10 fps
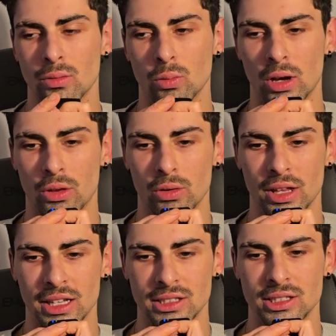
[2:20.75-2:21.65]
Whether
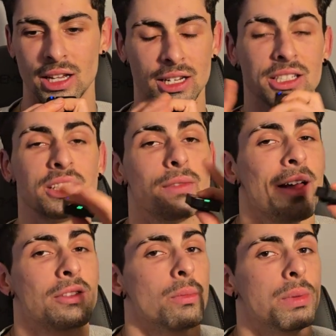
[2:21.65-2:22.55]
that's, it doesn't even
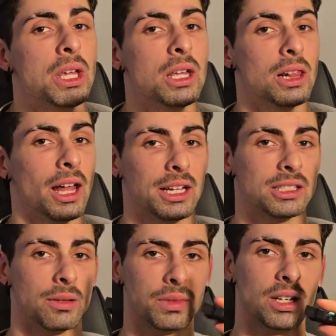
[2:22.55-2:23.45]
have to be like
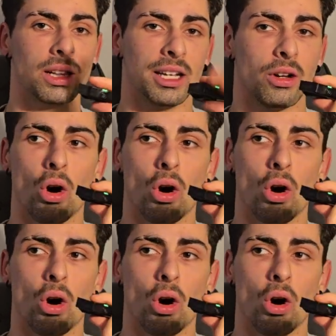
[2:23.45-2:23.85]
something like,